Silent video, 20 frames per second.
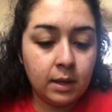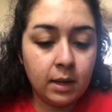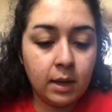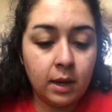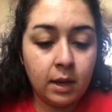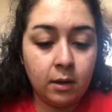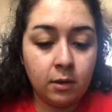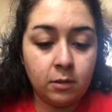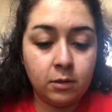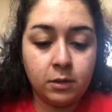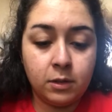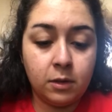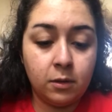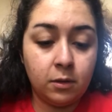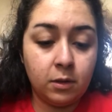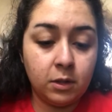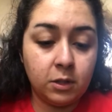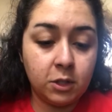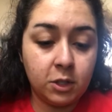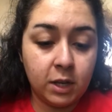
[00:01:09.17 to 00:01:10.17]
and also
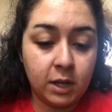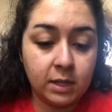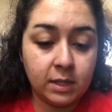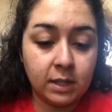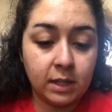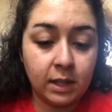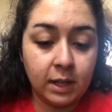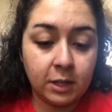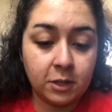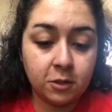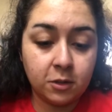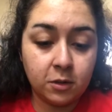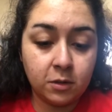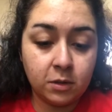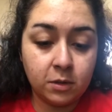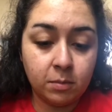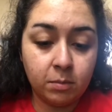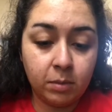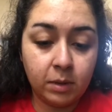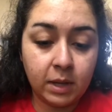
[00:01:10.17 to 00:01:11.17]
the chest
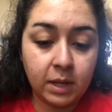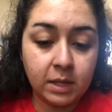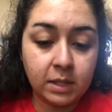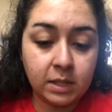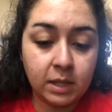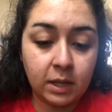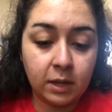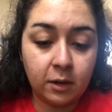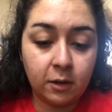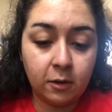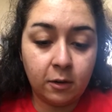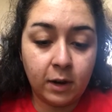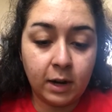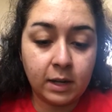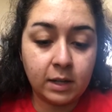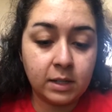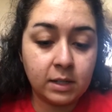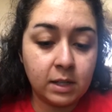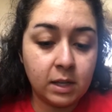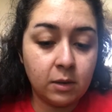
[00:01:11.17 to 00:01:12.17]
electrodes placed in
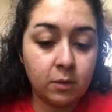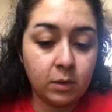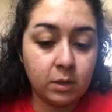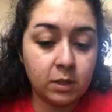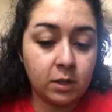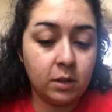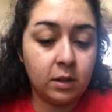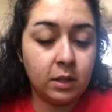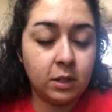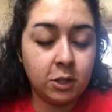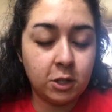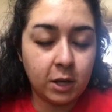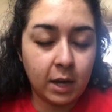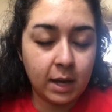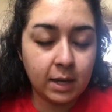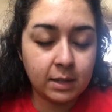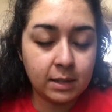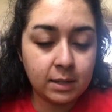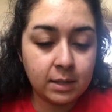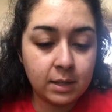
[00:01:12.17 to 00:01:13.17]
correct sequence on the
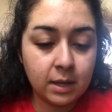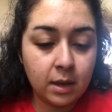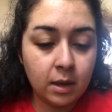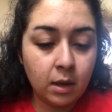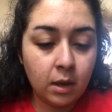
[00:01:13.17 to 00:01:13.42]
chest.